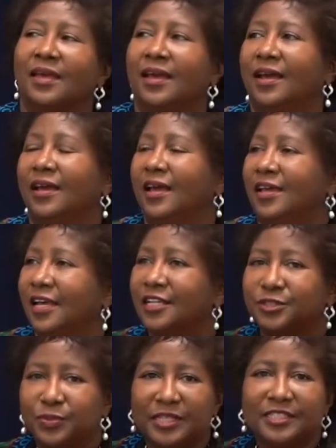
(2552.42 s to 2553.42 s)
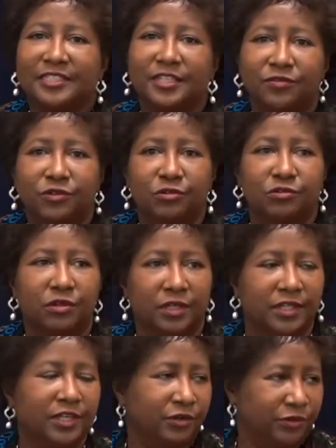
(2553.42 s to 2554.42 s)
And I spent several
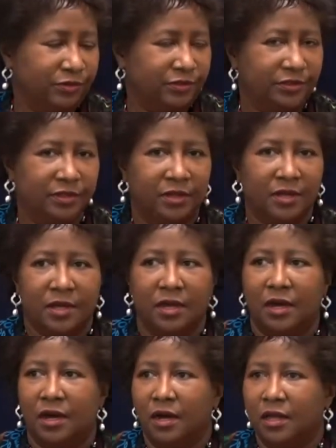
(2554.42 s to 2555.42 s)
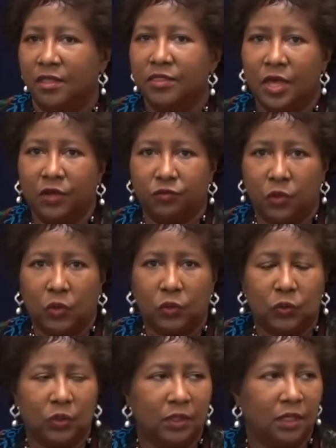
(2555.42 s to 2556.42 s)
years in that role.